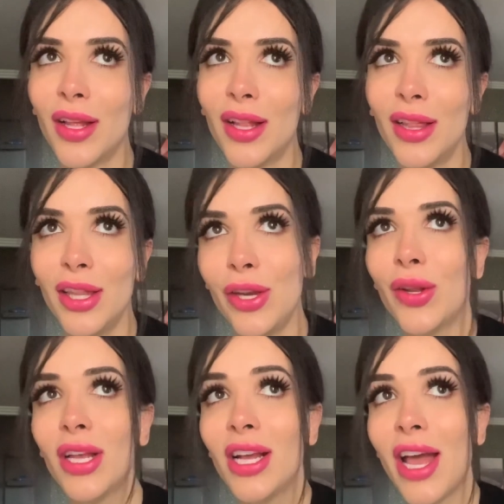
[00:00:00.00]

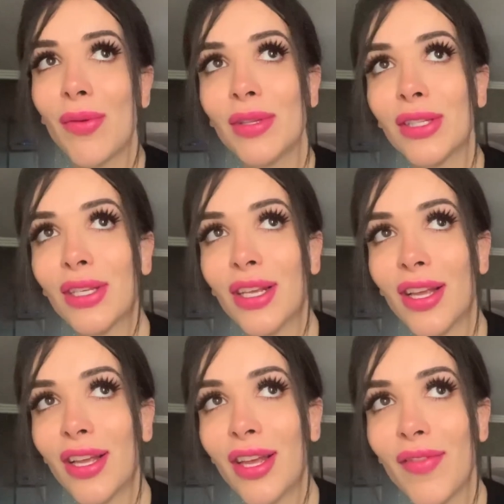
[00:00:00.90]
literally, I was
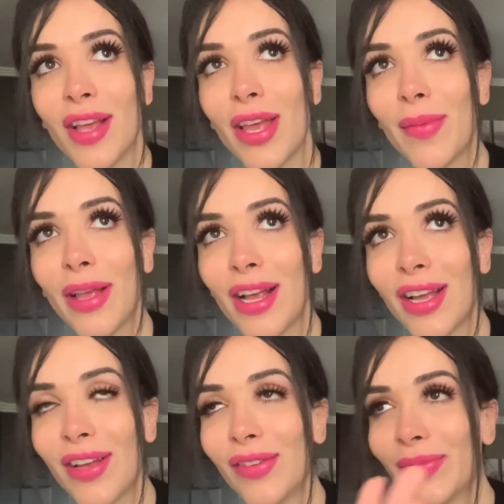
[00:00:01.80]
giving him like,
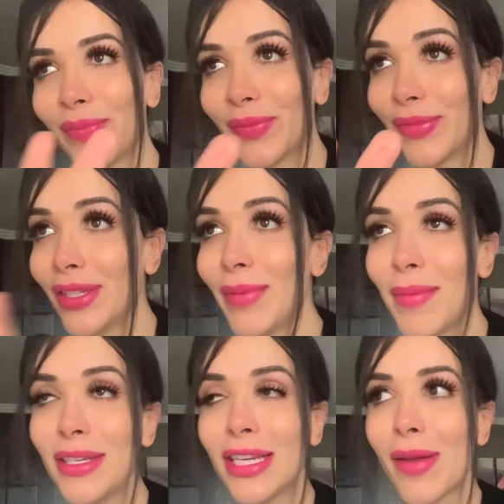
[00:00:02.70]
this may
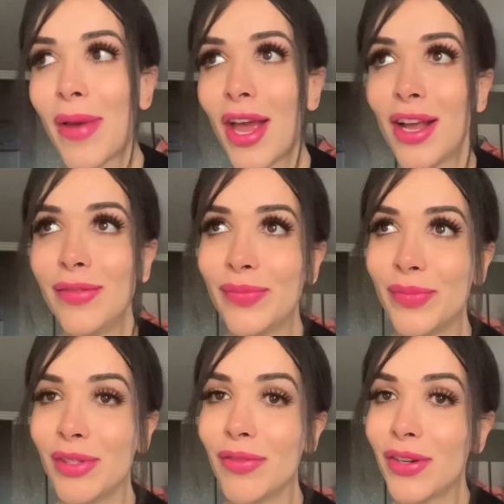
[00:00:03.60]
be TMI,
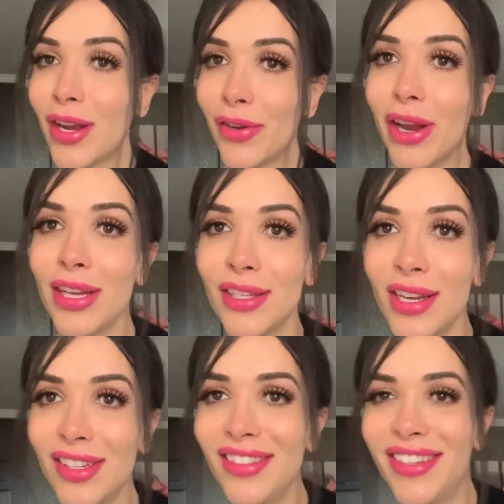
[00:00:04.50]
so if you're under
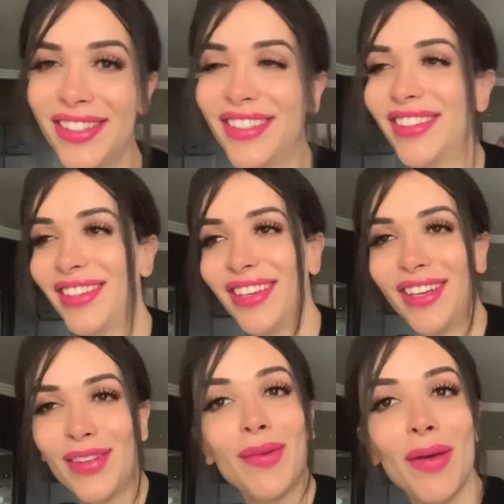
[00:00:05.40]
18, you
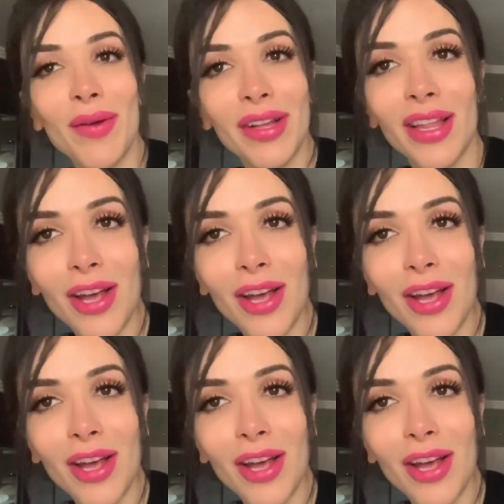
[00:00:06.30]
might want to click